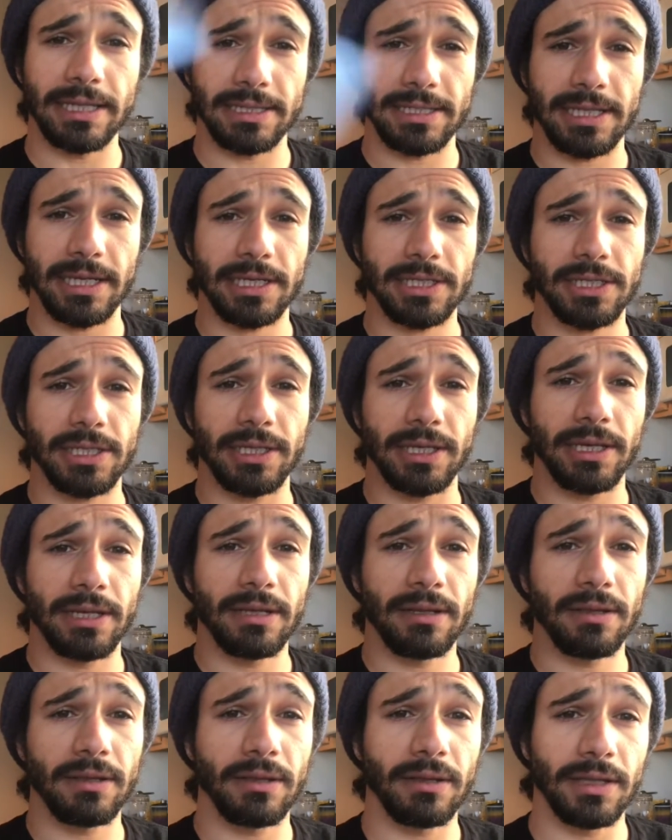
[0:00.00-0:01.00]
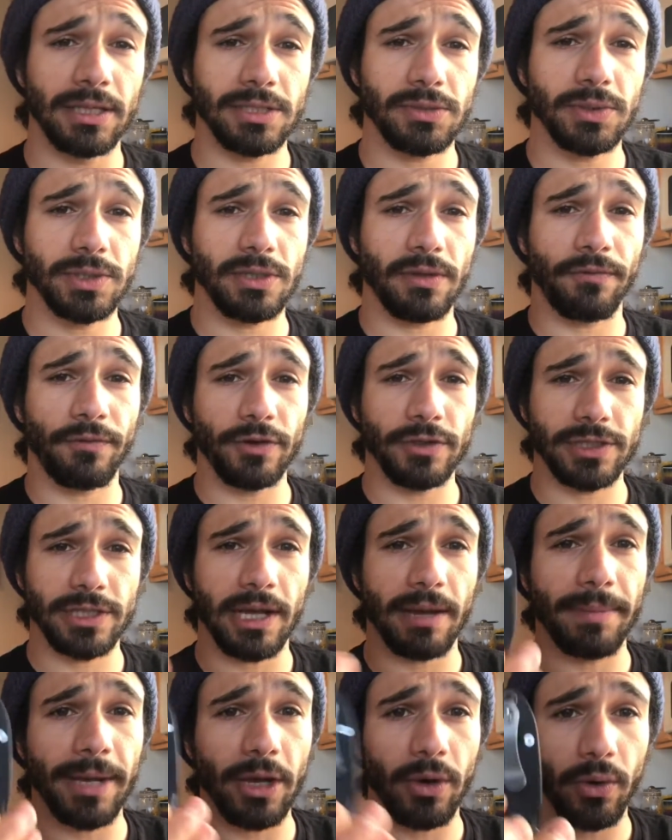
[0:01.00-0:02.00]
That's actually this was the first
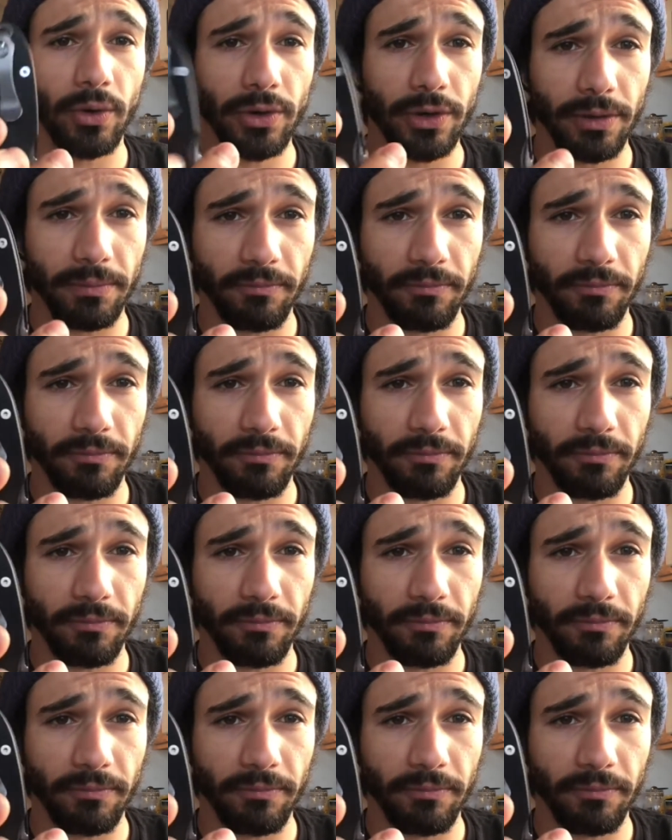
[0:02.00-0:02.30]
time I ordered